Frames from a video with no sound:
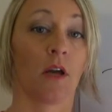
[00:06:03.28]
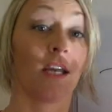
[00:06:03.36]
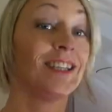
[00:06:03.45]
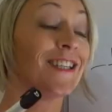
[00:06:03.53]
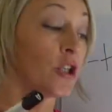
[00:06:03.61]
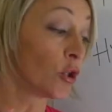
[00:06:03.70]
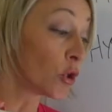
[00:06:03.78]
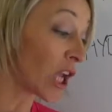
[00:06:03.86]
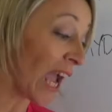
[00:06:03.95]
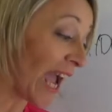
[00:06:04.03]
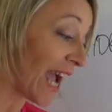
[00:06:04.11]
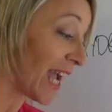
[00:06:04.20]
In the
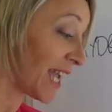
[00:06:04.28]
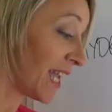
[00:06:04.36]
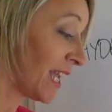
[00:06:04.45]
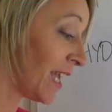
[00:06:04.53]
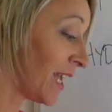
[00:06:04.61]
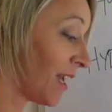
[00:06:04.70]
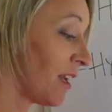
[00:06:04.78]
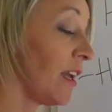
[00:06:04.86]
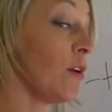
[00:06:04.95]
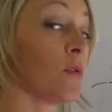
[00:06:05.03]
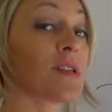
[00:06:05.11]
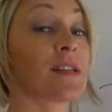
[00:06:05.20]
UK,
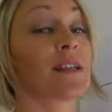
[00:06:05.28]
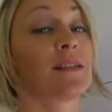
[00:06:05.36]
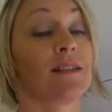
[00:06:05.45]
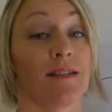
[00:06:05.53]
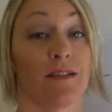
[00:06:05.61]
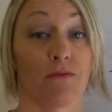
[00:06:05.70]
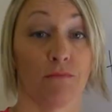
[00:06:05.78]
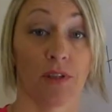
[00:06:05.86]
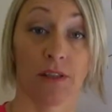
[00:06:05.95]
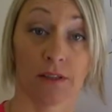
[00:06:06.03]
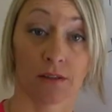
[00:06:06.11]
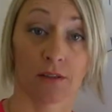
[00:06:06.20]
it was $67
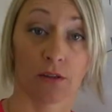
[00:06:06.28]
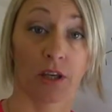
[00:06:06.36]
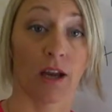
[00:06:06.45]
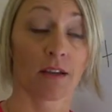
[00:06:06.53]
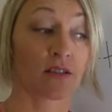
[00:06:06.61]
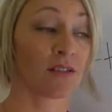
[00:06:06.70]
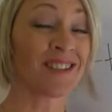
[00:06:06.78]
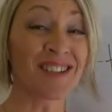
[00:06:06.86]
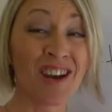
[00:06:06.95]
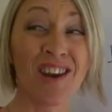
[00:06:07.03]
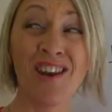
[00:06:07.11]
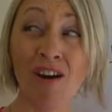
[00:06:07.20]
million. Okay, so that's
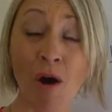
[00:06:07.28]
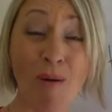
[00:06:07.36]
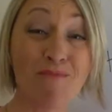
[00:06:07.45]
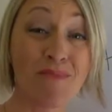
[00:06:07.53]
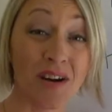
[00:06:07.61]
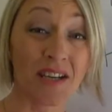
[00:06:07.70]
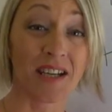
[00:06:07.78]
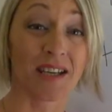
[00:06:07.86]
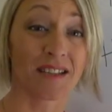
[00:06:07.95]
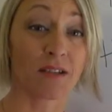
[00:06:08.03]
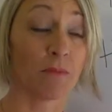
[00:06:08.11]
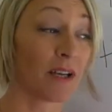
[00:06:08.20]
a lot of money
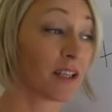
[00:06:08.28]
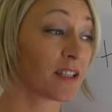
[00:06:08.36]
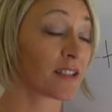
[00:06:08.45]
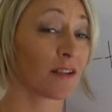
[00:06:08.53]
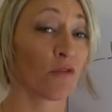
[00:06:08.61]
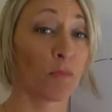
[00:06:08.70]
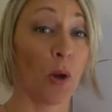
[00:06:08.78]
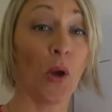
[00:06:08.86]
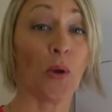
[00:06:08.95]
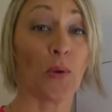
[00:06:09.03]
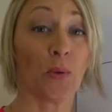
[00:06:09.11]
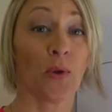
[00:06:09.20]
to make yourself
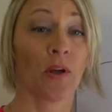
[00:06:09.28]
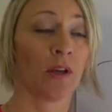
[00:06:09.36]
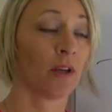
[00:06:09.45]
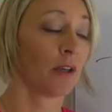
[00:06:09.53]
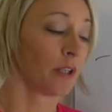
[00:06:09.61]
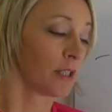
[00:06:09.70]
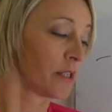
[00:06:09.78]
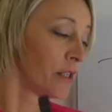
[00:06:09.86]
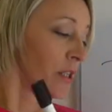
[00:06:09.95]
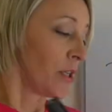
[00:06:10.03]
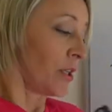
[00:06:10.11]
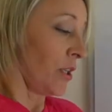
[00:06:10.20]
poo.
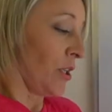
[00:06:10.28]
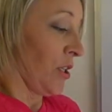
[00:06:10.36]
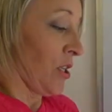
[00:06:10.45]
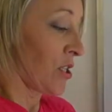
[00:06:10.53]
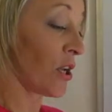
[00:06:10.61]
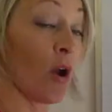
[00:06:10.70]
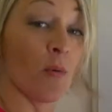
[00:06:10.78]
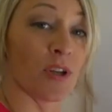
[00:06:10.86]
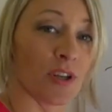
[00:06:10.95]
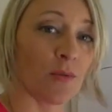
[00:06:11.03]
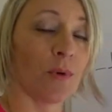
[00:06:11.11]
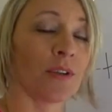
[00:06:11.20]
So
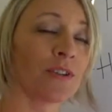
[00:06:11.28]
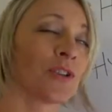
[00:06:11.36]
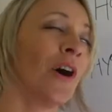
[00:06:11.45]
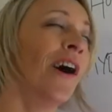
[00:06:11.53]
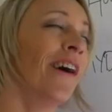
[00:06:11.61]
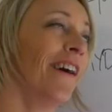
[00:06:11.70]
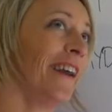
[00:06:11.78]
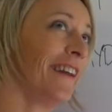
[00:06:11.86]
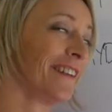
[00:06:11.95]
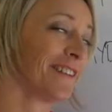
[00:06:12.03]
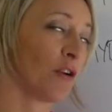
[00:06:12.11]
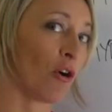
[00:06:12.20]
you want to try
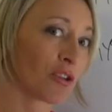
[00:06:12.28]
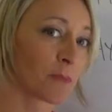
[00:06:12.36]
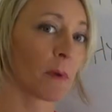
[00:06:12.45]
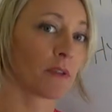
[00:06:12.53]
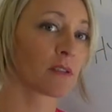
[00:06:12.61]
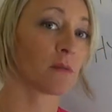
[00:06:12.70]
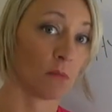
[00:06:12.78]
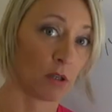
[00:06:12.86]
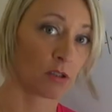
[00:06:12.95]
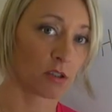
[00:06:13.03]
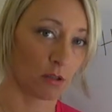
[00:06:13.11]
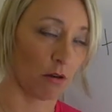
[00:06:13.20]
and not spend so
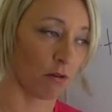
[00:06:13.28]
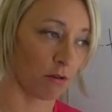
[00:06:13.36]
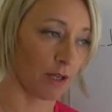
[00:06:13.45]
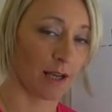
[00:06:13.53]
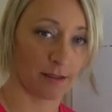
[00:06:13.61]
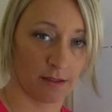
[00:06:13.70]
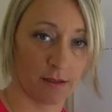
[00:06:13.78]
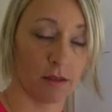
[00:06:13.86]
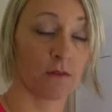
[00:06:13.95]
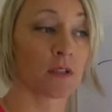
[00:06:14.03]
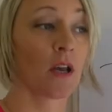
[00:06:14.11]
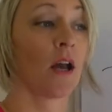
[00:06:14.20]
much on
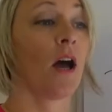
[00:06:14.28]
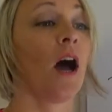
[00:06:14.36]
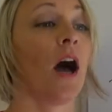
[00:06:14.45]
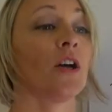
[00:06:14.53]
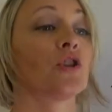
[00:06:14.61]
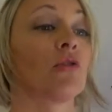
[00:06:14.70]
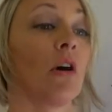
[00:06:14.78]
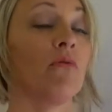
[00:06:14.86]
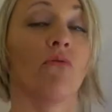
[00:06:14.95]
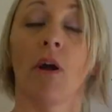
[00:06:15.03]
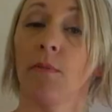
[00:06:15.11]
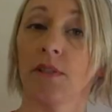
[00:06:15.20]
laxatives and try
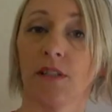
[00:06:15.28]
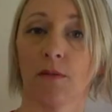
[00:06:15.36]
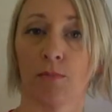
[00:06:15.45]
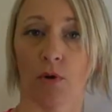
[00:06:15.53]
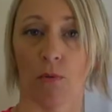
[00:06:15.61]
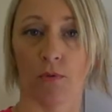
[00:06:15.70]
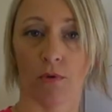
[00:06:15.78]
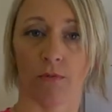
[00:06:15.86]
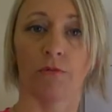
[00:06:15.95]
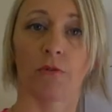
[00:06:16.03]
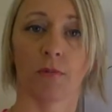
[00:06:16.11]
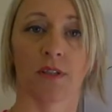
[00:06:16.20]
and remedy the problem
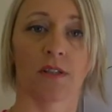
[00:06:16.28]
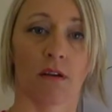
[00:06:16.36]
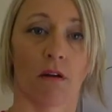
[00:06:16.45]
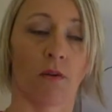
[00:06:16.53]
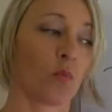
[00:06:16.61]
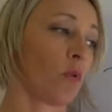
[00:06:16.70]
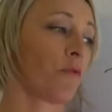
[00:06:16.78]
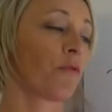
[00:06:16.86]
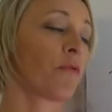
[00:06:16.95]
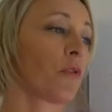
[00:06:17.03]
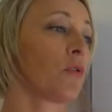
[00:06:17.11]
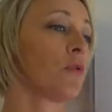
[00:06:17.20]
from inside with
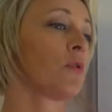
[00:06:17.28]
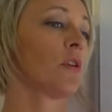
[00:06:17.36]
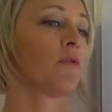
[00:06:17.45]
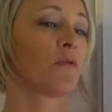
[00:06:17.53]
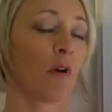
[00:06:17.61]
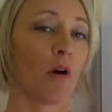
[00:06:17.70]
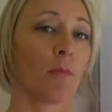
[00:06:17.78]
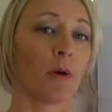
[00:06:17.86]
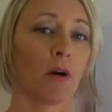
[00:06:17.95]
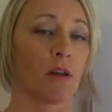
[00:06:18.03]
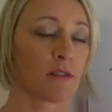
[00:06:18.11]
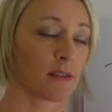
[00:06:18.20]
food and
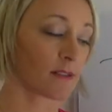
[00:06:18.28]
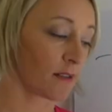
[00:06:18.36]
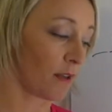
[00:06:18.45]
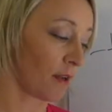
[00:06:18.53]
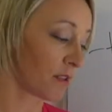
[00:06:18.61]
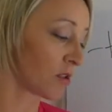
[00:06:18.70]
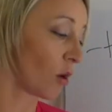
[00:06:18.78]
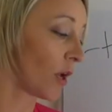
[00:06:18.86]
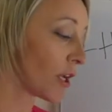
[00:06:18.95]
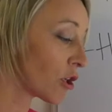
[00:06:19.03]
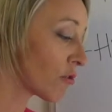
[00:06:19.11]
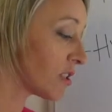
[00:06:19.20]
fibre and things like that. So
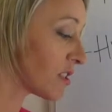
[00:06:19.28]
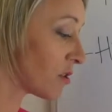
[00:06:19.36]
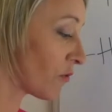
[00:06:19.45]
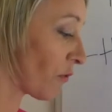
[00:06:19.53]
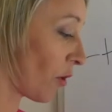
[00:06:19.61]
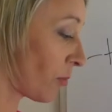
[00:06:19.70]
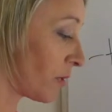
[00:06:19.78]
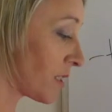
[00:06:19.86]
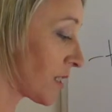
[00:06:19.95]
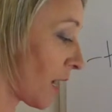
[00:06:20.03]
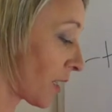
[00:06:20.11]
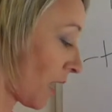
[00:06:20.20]
increasing your fibre
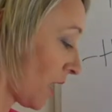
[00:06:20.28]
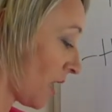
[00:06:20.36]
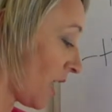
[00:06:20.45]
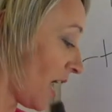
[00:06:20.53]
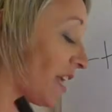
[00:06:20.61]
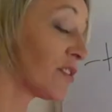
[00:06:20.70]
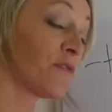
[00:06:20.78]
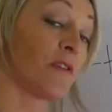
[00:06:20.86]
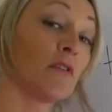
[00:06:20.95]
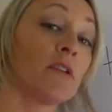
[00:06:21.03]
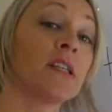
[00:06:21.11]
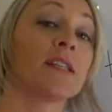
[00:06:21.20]
intake is
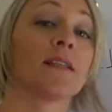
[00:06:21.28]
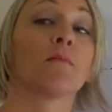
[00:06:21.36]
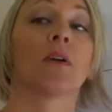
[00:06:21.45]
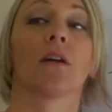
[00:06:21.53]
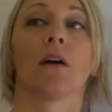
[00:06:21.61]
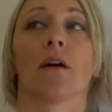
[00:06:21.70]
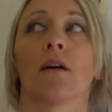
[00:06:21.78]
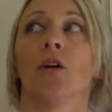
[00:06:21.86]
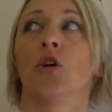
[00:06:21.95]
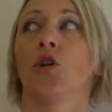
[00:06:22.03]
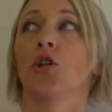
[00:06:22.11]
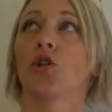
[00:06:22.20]
very similar
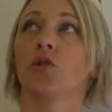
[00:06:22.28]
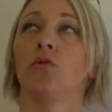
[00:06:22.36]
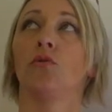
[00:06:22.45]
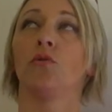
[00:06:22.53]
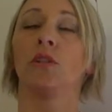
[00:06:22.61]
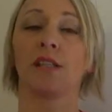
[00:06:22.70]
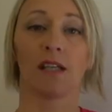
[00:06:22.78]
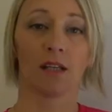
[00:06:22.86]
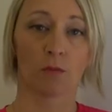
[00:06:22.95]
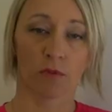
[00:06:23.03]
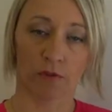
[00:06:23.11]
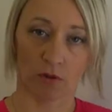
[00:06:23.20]
to
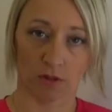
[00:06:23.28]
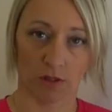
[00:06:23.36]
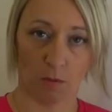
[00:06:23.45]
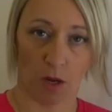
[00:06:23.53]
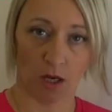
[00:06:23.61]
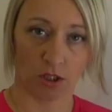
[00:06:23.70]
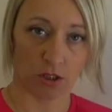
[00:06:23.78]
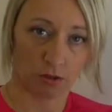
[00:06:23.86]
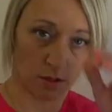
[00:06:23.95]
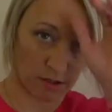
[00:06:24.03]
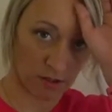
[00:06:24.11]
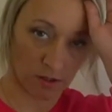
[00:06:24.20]
dealing with
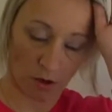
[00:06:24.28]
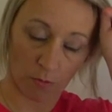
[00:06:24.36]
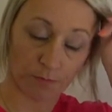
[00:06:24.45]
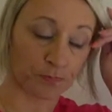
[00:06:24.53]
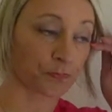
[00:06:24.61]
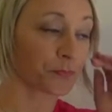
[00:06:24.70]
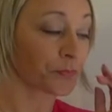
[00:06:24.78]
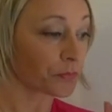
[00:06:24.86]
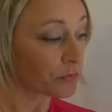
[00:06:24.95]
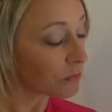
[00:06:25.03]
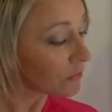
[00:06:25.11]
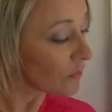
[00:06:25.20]
constipation. So,
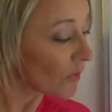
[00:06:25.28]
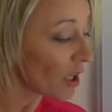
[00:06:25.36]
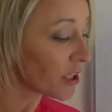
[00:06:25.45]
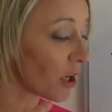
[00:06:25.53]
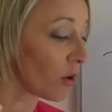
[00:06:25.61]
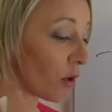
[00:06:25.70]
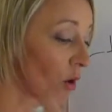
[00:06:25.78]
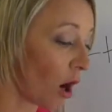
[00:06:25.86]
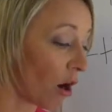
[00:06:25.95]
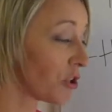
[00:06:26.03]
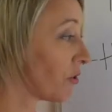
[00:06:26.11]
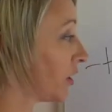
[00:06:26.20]
you know,
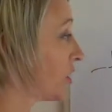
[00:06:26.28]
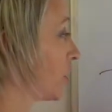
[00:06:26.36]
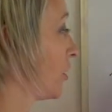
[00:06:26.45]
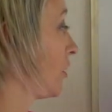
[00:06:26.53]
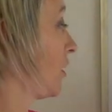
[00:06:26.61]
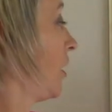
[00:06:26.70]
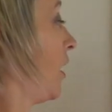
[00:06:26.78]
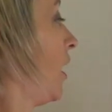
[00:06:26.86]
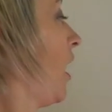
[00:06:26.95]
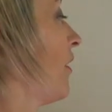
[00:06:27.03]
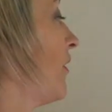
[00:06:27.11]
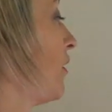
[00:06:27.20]
hydration
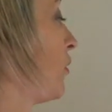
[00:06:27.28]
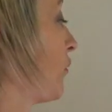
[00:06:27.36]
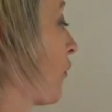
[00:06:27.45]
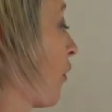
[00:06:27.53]
and then your